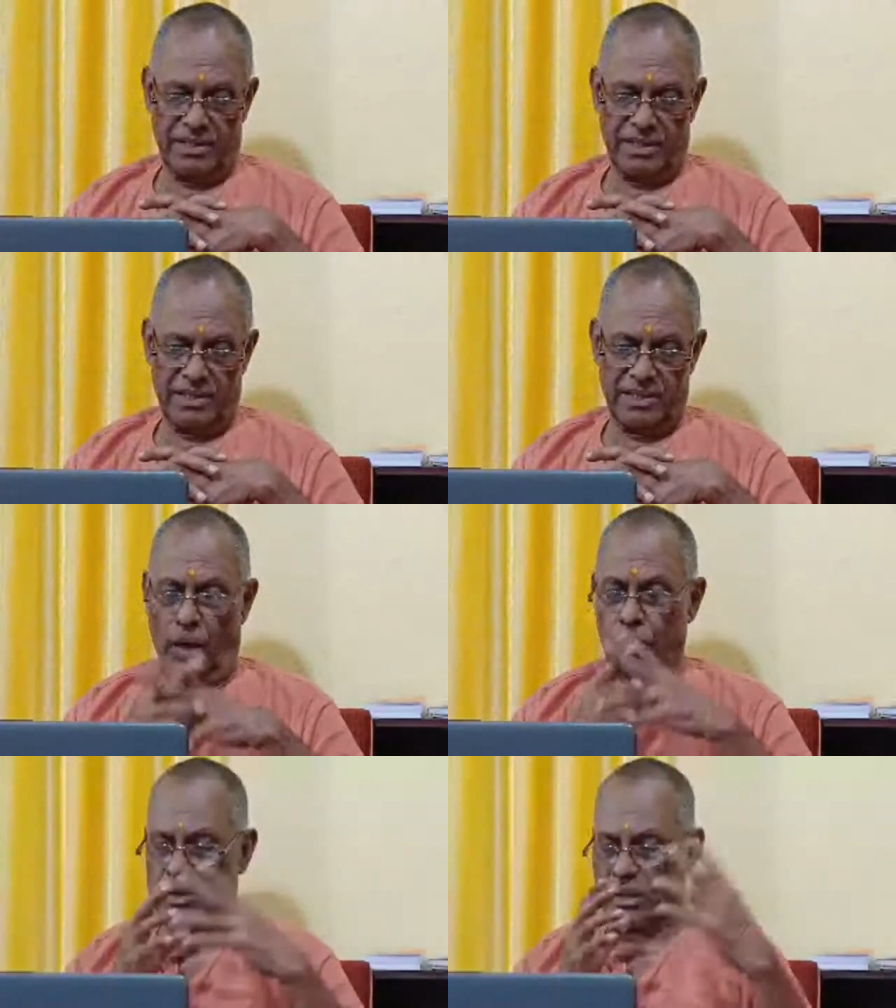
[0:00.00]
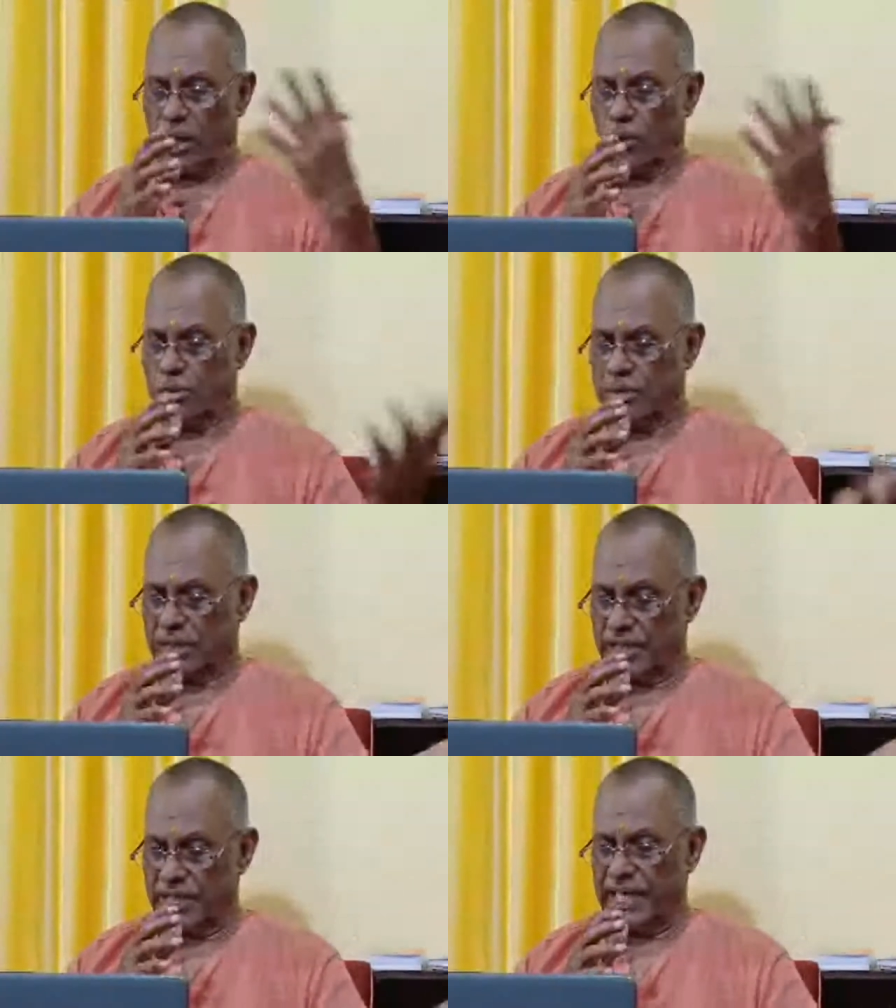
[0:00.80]
the
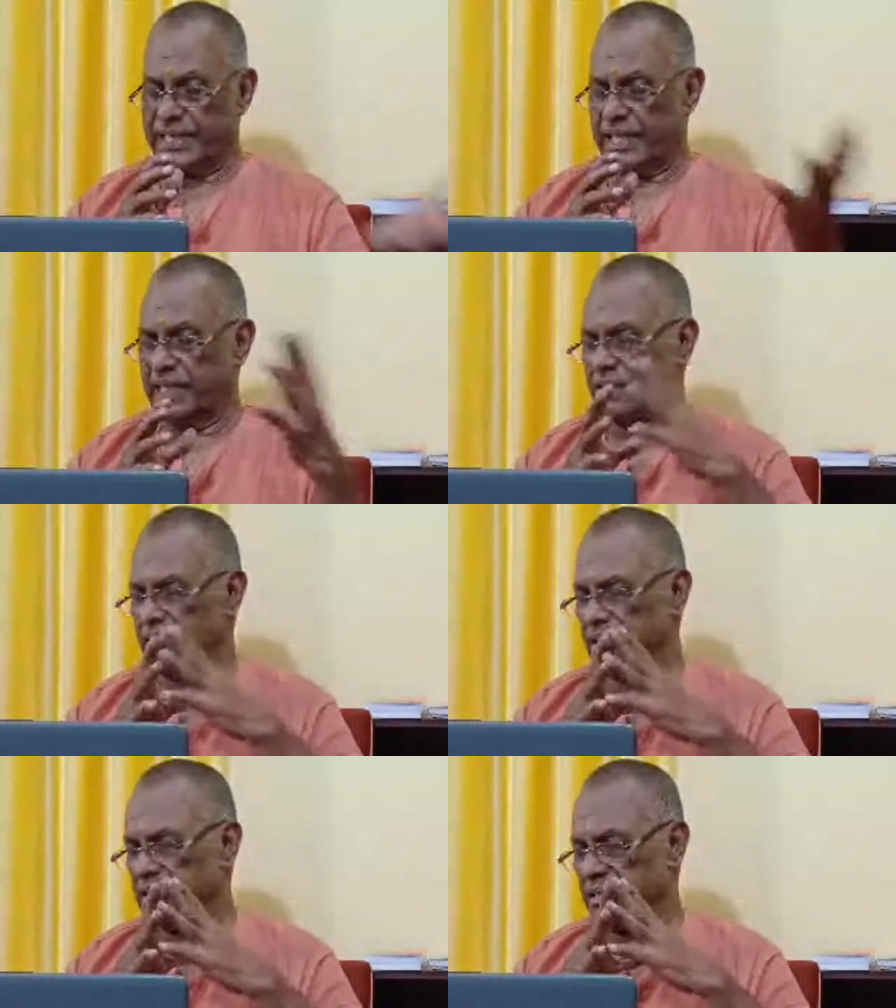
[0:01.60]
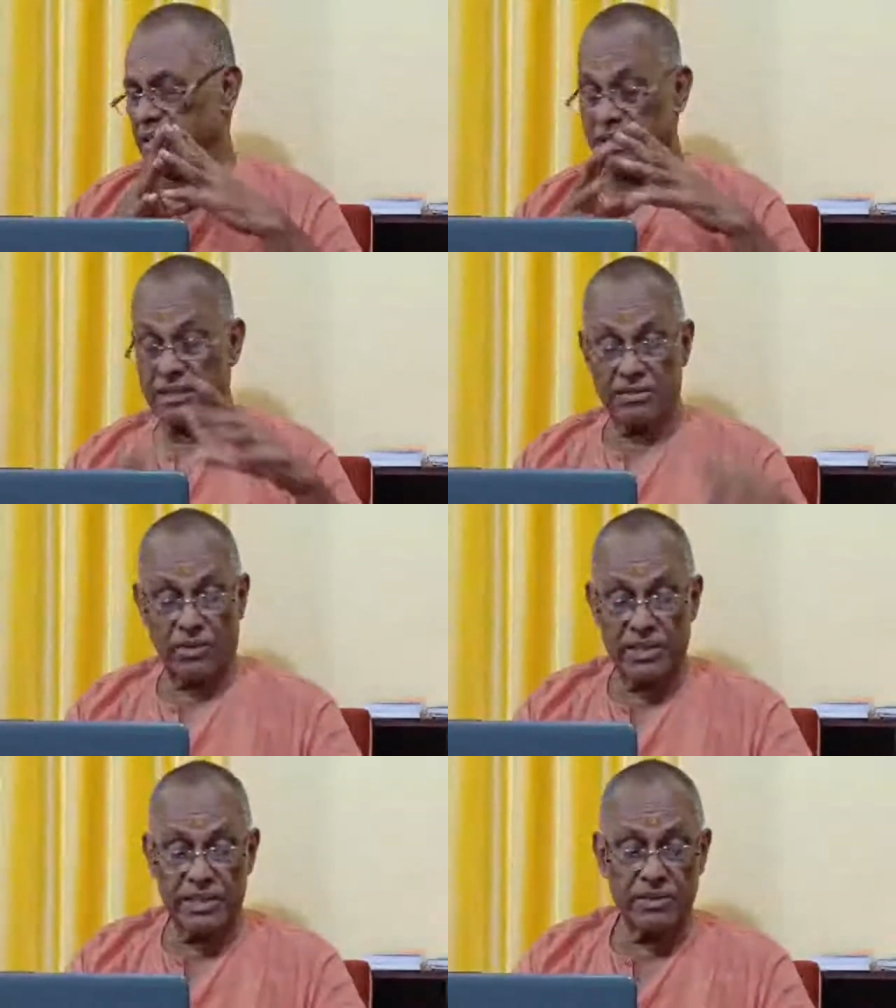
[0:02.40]
created,
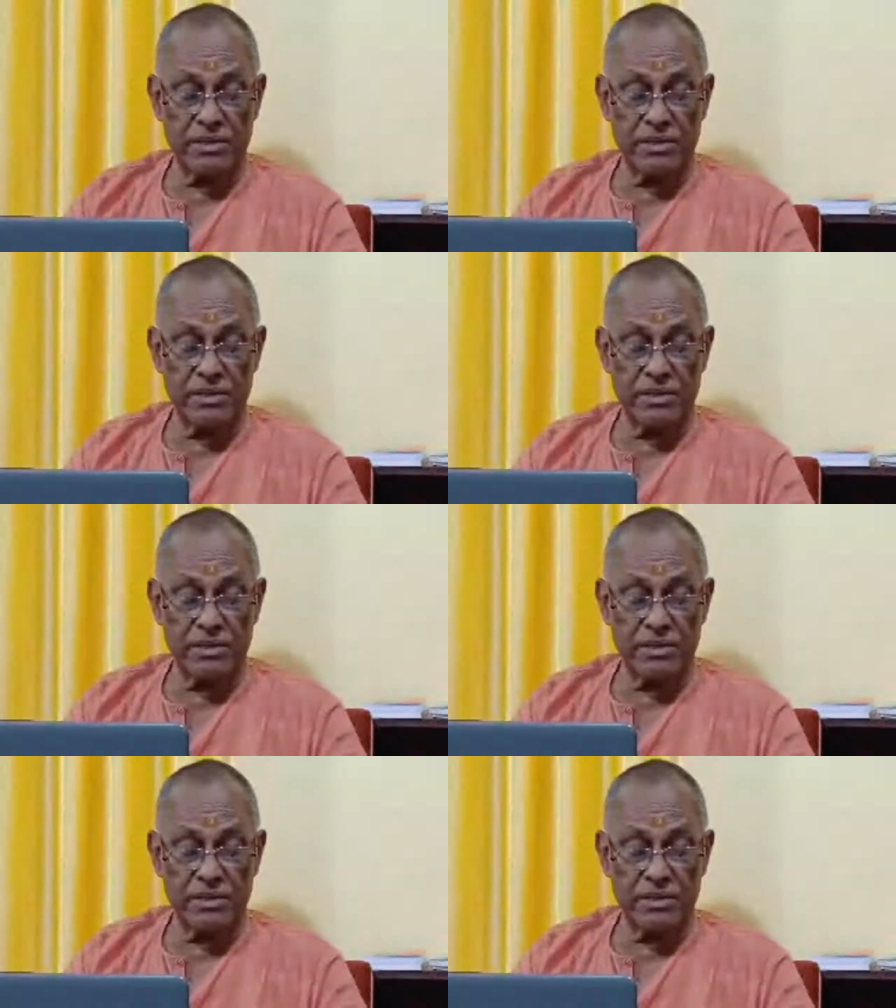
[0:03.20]
what is that?